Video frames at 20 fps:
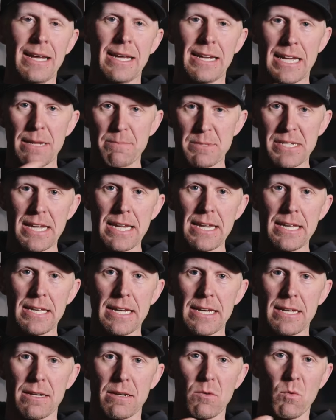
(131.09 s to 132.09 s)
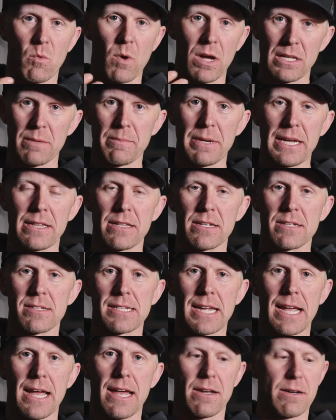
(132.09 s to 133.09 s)
It keeps heat in while I'm in the
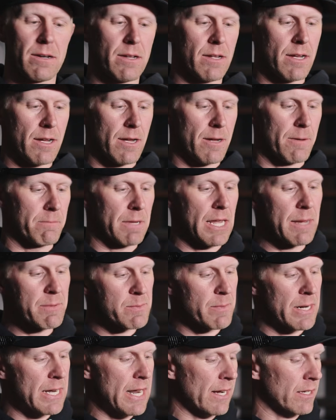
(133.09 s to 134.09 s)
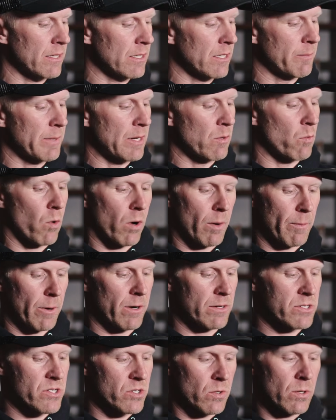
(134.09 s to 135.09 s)
stand, keeps my neck a little bit
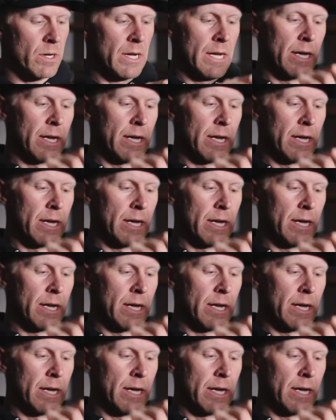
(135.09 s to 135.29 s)
warmer. So